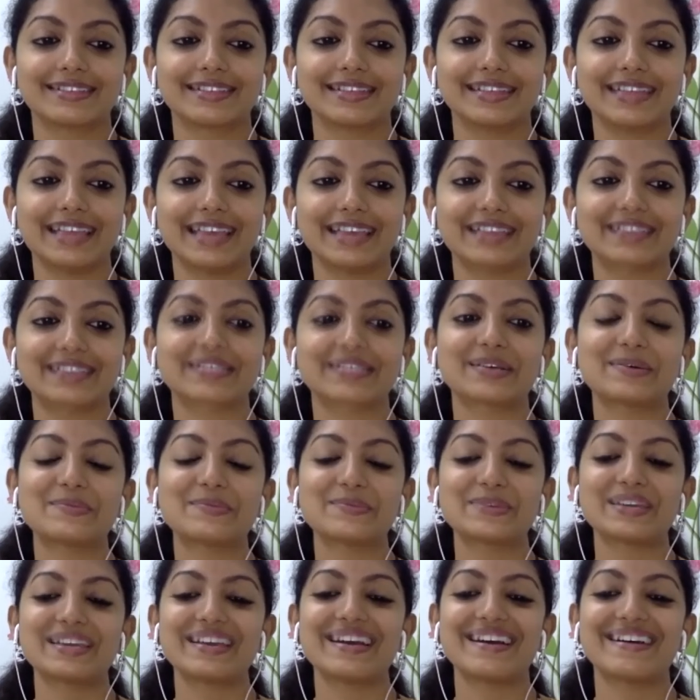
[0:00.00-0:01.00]
Yes,
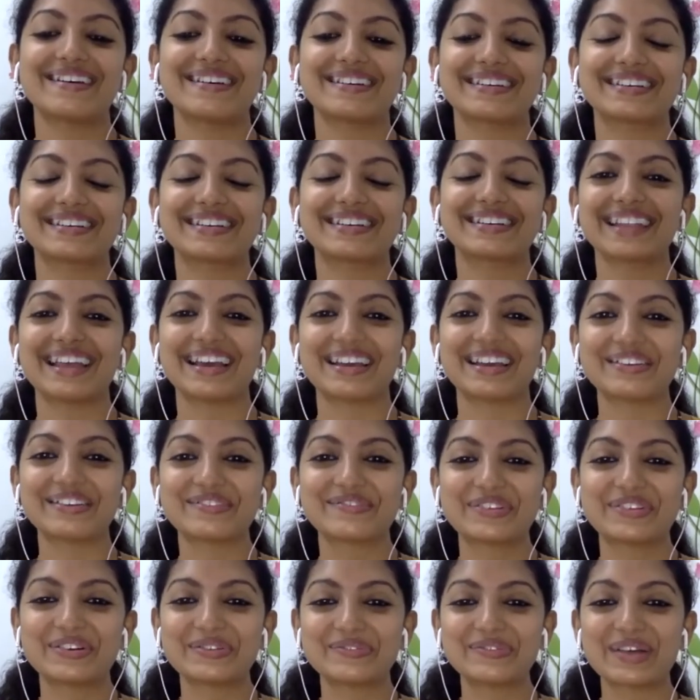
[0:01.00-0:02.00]
we are live.
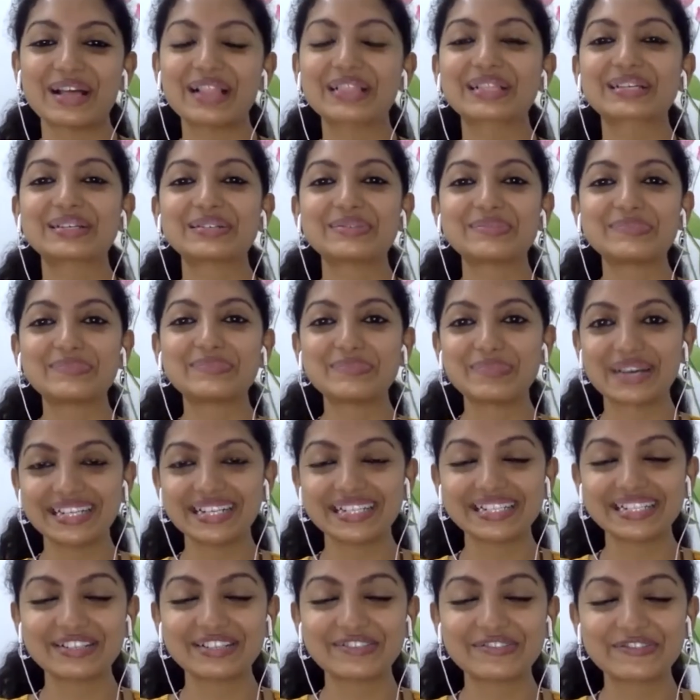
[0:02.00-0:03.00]
Welcome, my
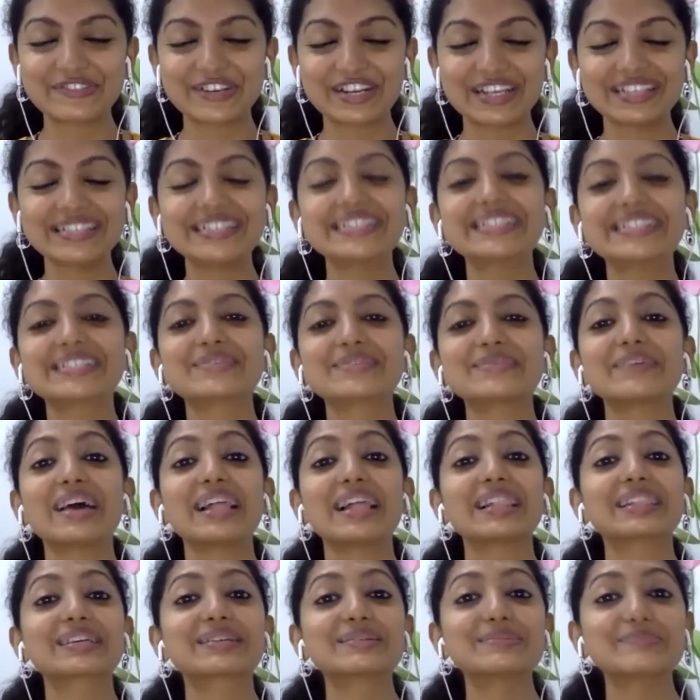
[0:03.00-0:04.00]
dear friends.
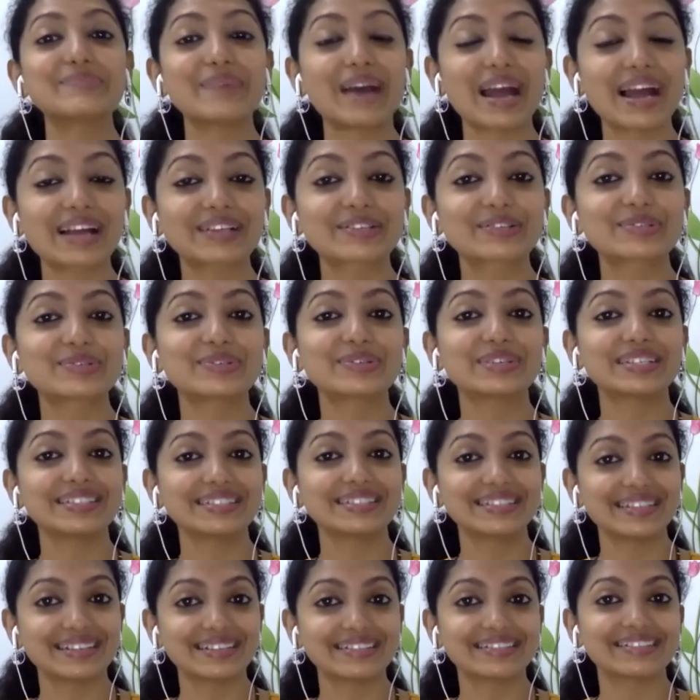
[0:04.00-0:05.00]
Welcome back to
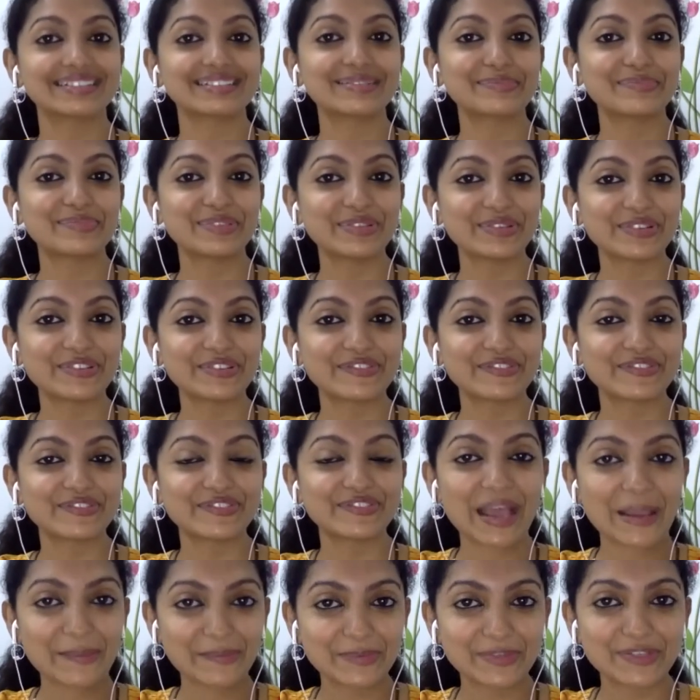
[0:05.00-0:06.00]
another beautiful
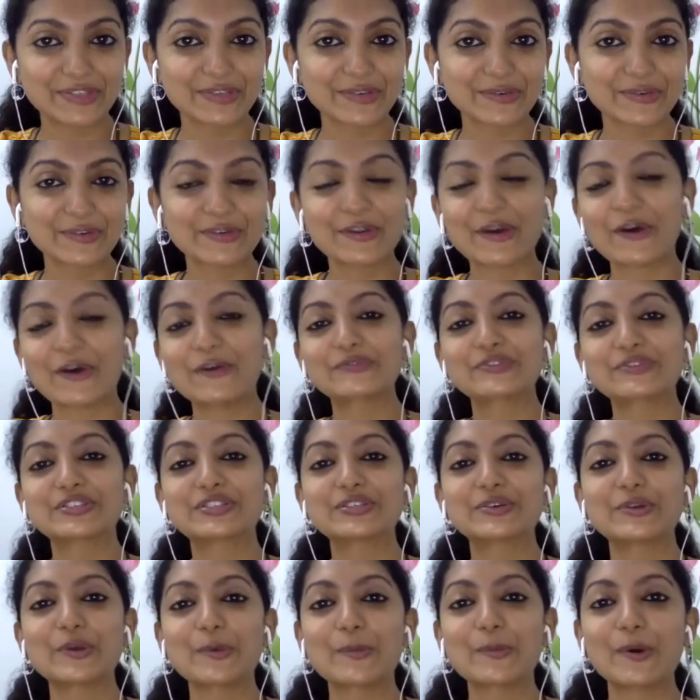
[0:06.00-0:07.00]
episode of
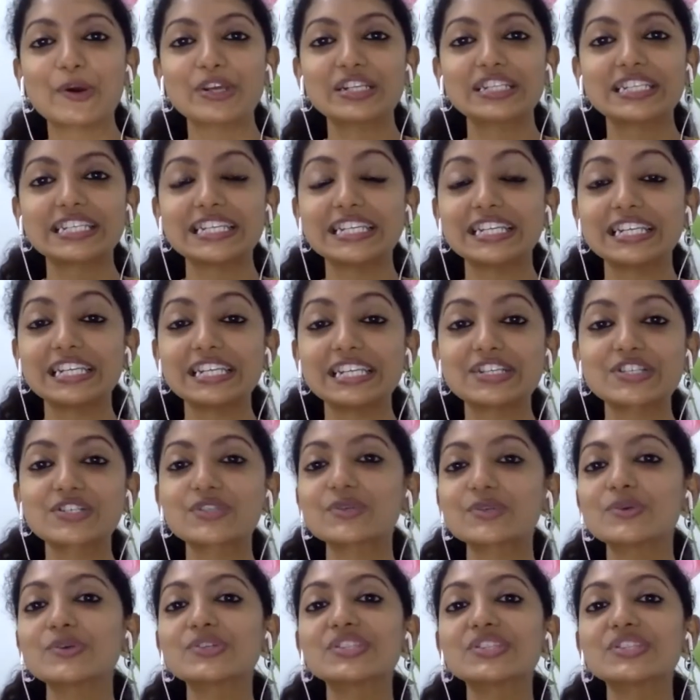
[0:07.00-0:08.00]
Zero Point Healing
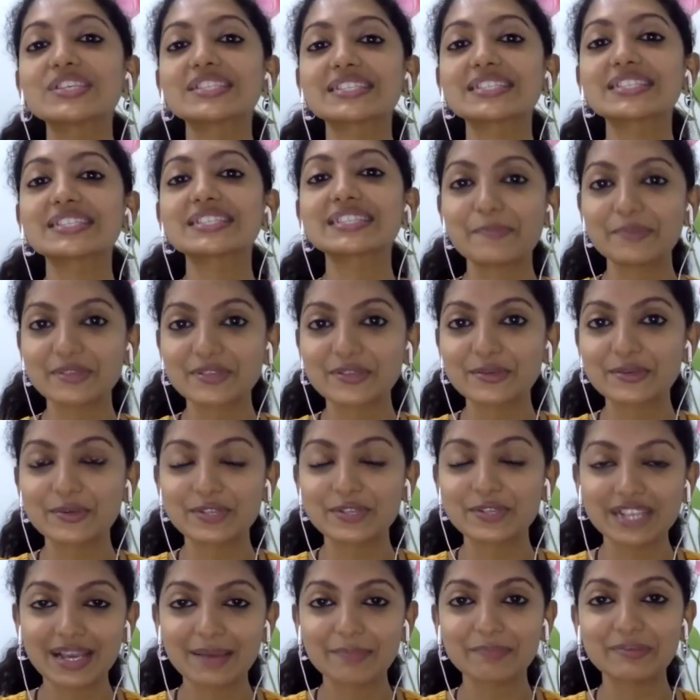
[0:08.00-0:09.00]
Show. This is episode
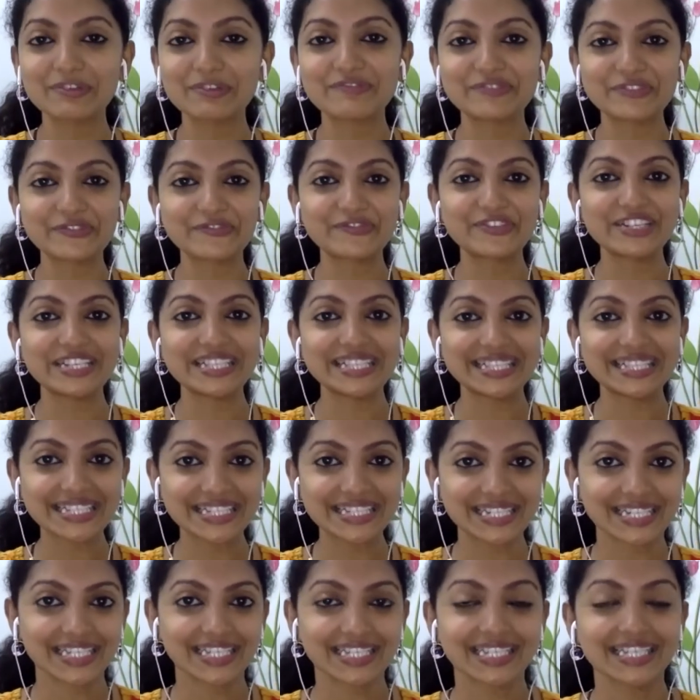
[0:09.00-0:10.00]
number
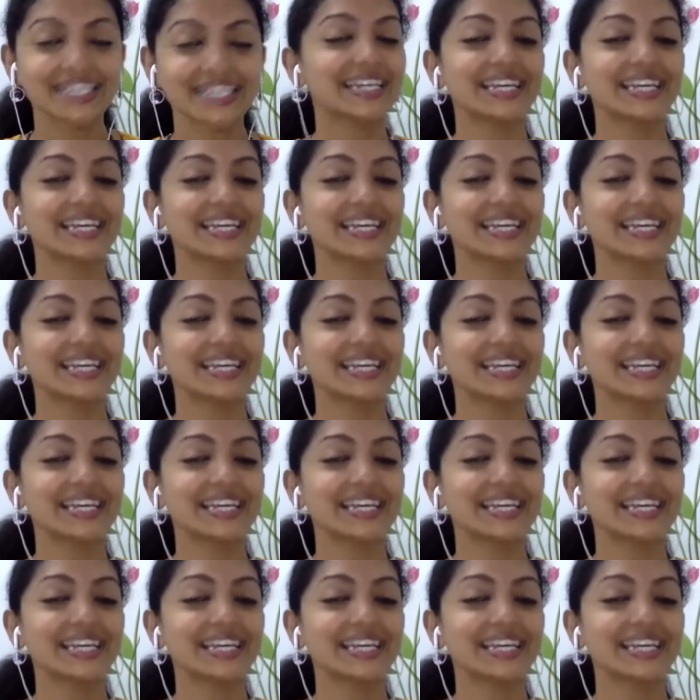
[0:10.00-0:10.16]
53.